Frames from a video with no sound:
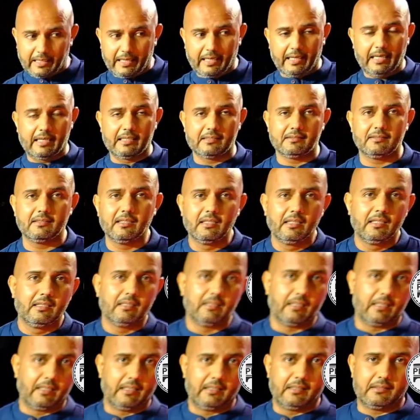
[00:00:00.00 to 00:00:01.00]
as
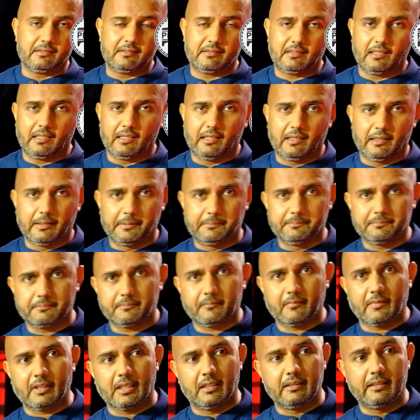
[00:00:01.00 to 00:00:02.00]

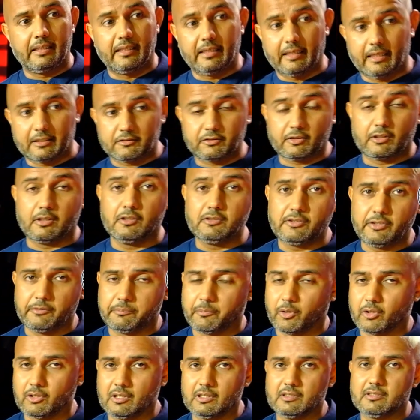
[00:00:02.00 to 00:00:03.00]
the exclusive
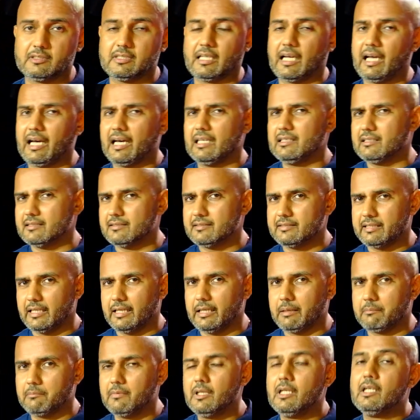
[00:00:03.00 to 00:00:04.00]
models are the
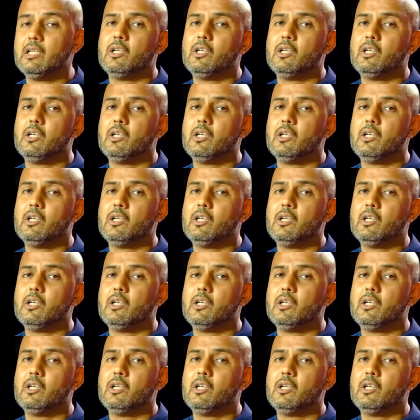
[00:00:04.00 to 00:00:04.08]
same,